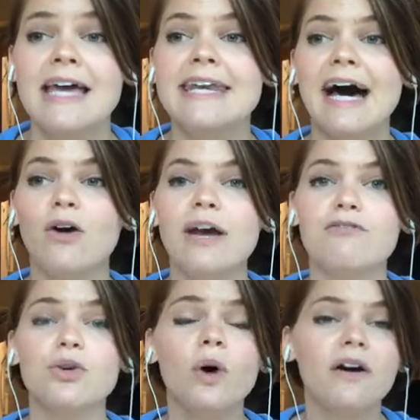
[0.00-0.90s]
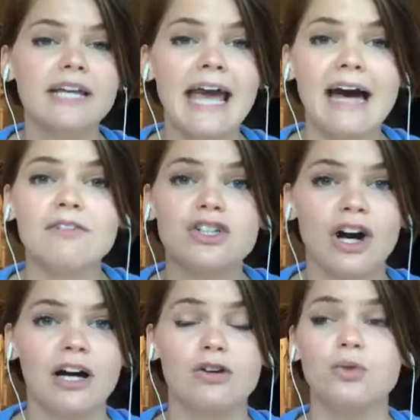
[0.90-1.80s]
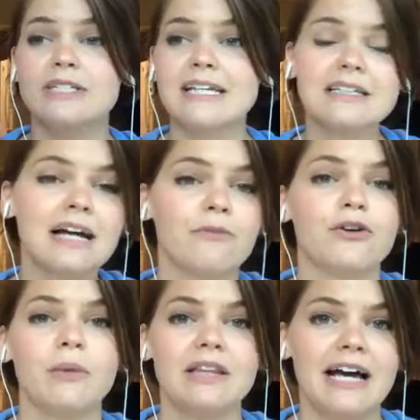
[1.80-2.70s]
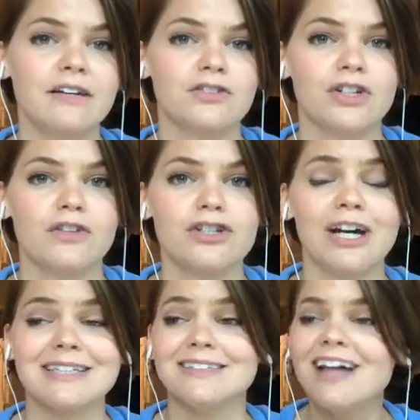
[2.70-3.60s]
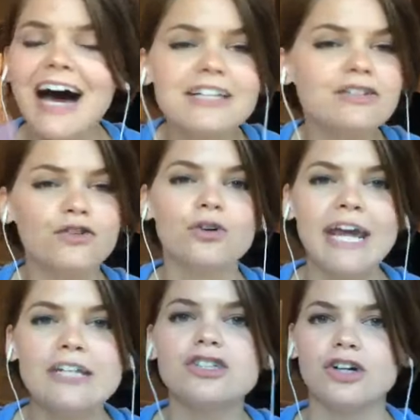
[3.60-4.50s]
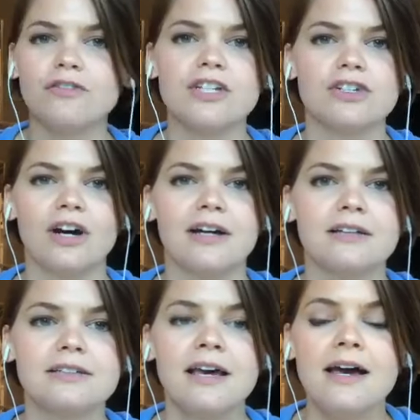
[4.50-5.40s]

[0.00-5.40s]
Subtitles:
Now, if you already have a dog who didn't come from a line of service dogs, lots of great service dogs